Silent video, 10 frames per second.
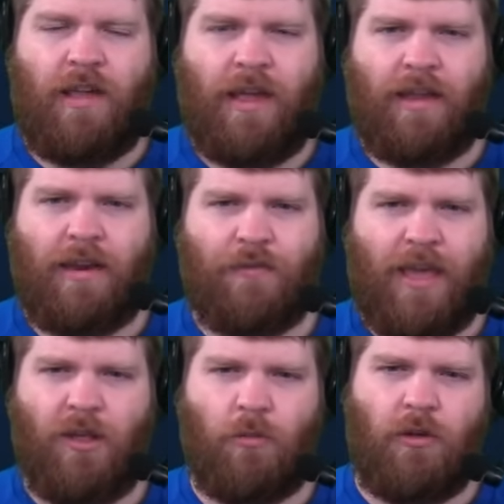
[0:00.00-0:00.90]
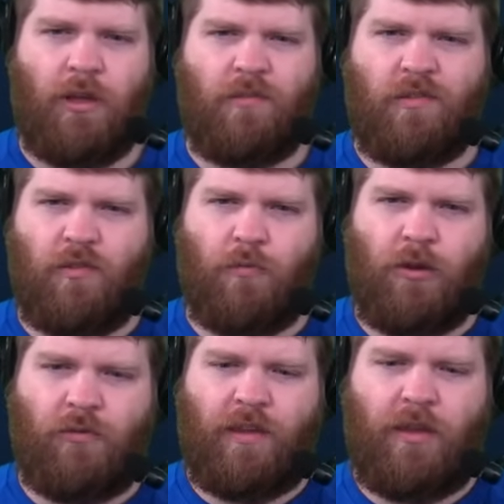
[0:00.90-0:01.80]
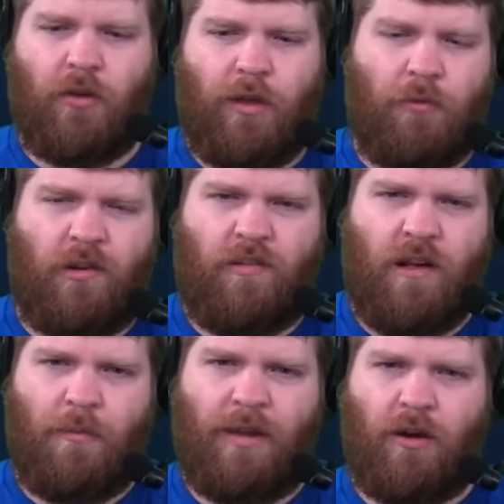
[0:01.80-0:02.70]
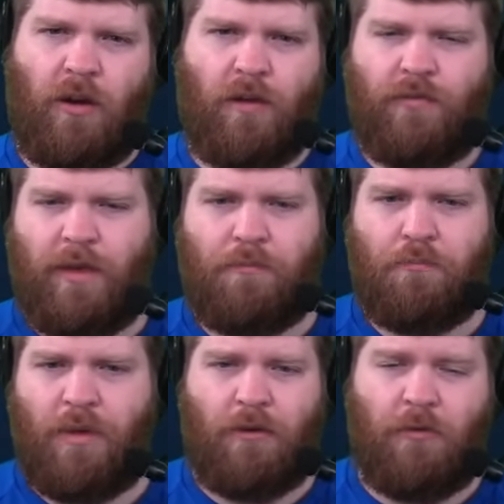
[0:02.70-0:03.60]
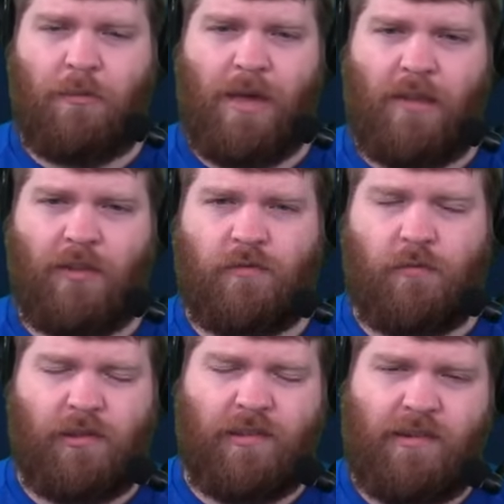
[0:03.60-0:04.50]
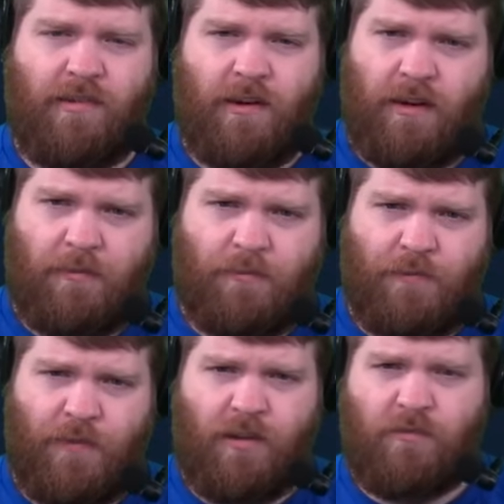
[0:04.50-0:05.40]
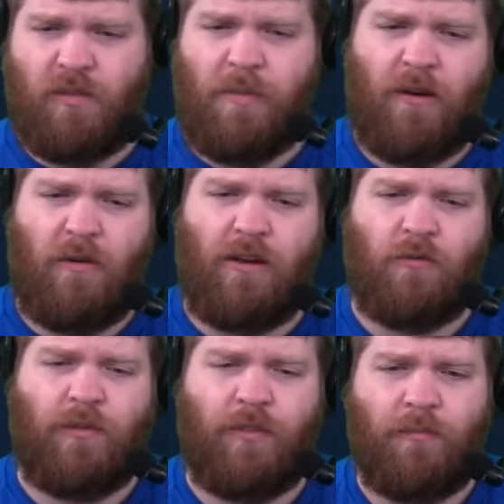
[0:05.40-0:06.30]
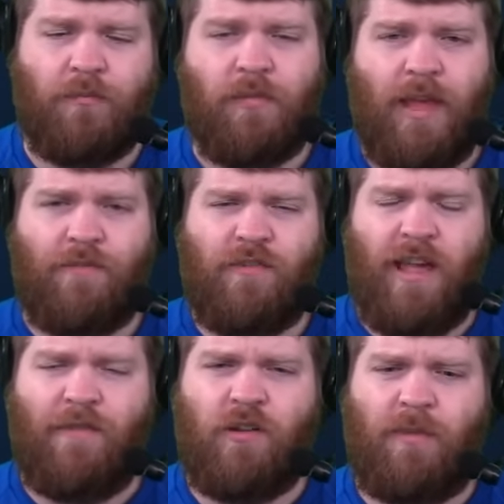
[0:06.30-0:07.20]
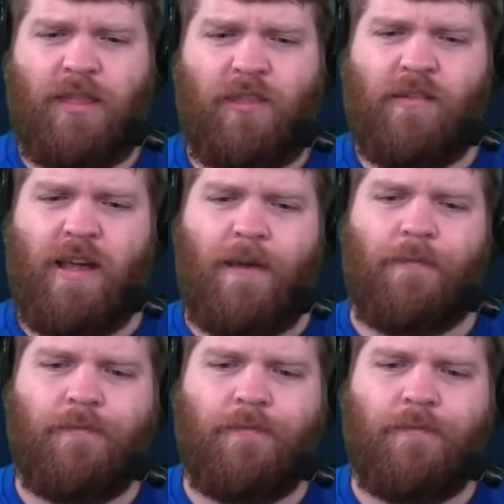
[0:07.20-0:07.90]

And if Caleb Williams is the real deal, it wouldn't shock me at all if they beat Green Bay at least once this year and finish with a better record with them. F- FGB in the chat.